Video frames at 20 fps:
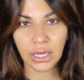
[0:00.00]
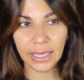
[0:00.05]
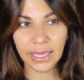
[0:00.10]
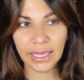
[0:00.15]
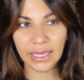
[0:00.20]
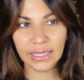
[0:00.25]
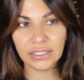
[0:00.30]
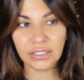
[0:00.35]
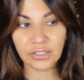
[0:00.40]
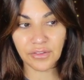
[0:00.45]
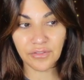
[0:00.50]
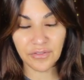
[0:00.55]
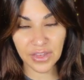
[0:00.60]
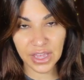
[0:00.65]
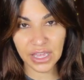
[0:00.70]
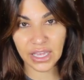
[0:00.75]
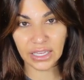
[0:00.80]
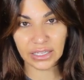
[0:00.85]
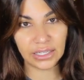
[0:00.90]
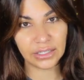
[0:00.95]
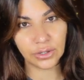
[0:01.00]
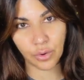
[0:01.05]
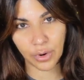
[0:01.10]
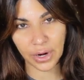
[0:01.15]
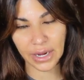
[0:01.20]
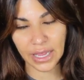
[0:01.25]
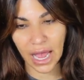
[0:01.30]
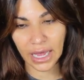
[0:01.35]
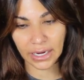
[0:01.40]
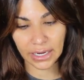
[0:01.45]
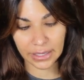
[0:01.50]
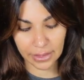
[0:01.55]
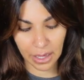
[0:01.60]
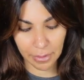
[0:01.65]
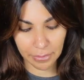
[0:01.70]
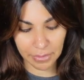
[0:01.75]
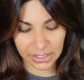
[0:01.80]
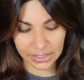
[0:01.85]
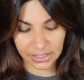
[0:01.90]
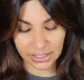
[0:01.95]
is vegan and organic.
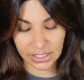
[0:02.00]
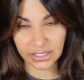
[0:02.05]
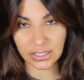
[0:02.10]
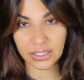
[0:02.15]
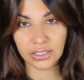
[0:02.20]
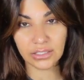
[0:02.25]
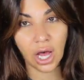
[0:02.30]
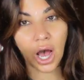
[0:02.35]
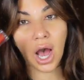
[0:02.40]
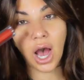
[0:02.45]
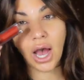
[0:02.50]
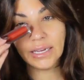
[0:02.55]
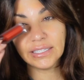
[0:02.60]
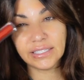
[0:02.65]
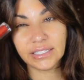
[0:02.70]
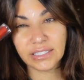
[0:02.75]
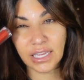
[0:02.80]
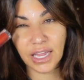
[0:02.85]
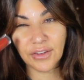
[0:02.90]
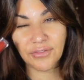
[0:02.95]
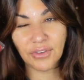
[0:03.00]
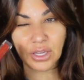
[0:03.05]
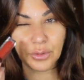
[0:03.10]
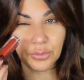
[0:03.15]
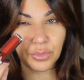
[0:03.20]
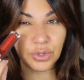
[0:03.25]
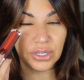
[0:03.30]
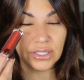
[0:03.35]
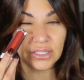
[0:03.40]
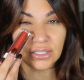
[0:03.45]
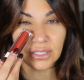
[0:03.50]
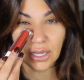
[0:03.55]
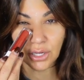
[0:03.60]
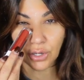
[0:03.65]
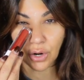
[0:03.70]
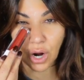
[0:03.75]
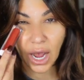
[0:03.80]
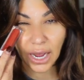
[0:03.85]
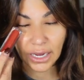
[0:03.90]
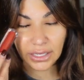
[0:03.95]
That means this is eye safe. You can put it inside
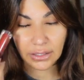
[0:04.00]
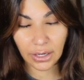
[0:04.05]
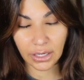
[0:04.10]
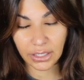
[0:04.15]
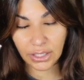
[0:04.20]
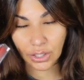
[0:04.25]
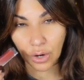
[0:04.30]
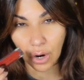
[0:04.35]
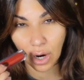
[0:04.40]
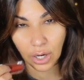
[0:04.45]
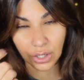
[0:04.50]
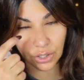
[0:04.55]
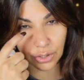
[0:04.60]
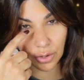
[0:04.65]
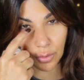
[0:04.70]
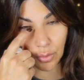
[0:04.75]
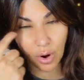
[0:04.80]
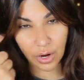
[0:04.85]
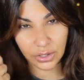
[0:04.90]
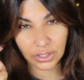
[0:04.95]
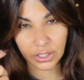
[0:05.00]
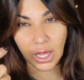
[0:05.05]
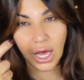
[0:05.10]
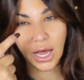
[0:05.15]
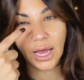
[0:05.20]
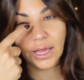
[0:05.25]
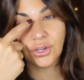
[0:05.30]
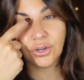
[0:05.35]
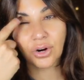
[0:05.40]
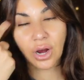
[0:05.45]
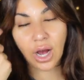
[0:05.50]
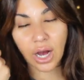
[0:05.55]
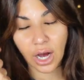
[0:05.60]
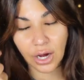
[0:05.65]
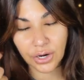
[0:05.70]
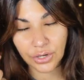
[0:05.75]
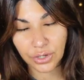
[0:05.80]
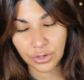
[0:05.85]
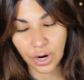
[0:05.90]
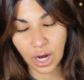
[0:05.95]
your eye, you know, your waterline, your
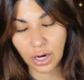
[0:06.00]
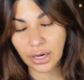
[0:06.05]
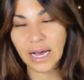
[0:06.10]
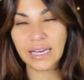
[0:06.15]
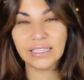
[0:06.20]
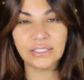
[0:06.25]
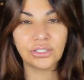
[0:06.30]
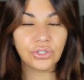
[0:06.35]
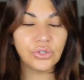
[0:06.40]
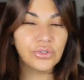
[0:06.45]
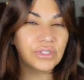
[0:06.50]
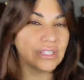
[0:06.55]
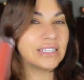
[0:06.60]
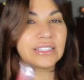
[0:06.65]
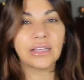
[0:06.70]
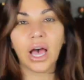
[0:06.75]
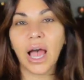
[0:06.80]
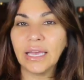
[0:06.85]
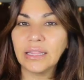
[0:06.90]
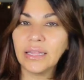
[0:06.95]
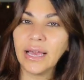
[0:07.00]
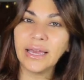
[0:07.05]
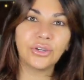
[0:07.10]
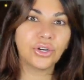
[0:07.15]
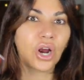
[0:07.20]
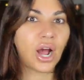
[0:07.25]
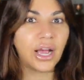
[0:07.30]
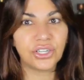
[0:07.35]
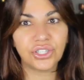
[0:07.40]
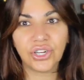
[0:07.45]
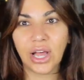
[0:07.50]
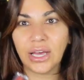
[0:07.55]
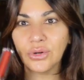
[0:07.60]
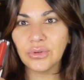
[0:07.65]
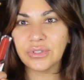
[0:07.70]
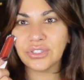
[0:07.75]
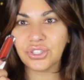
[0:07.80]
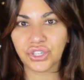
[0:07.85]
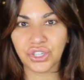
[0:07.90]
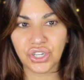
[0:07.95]
on your as use it as eyeliner,
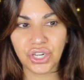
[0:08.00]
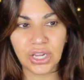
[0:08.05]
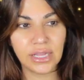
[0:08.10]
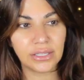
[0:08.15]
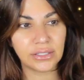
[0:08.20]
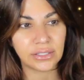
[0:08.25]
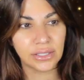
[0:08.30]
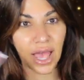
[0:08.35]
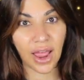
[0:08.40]
eyeshadows, cheeks,